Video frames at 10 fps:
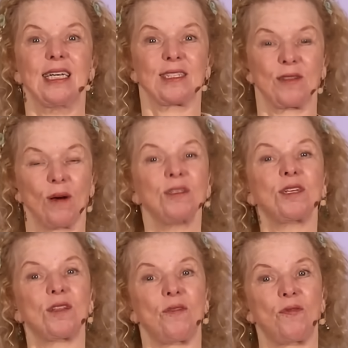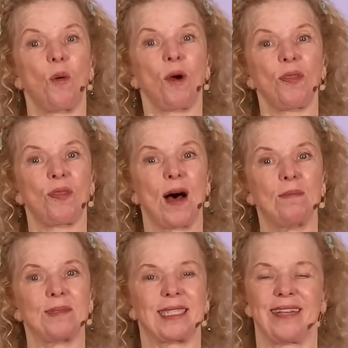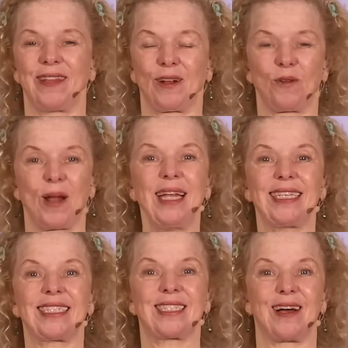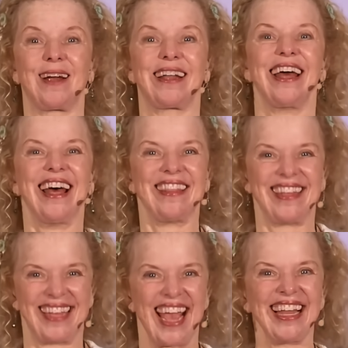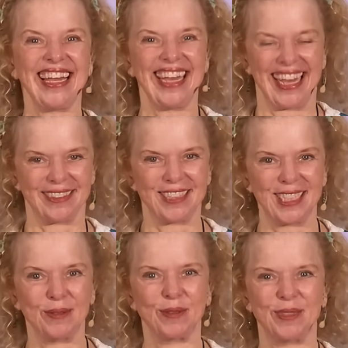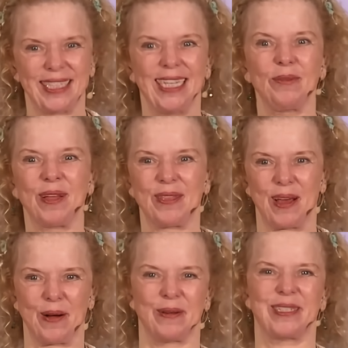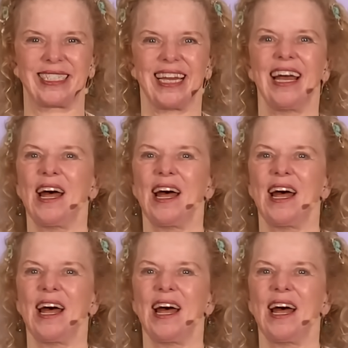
So those are the 4 thumps, and they're great to start the daily energy routine with those.